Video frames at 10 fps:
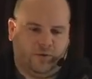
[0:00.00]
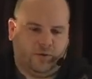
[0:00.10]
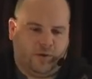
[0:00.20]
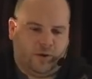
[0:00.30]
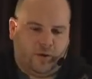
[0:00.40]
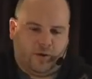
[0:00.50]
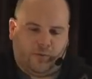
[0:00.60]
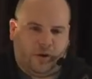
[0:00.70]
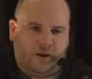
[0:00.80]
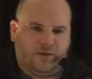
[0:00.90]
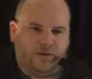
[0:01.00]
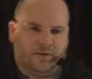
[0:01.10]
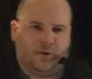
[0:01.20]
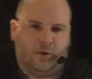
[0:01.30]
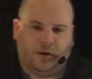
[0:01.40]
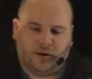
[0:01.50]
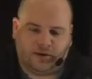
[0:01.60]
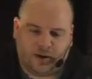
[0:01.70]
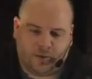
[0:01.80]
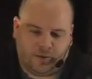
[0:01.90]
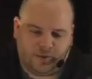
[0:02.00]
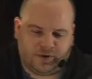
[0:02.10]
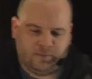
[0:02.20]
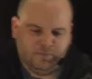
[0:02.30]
to it later on when we get to some coding examples.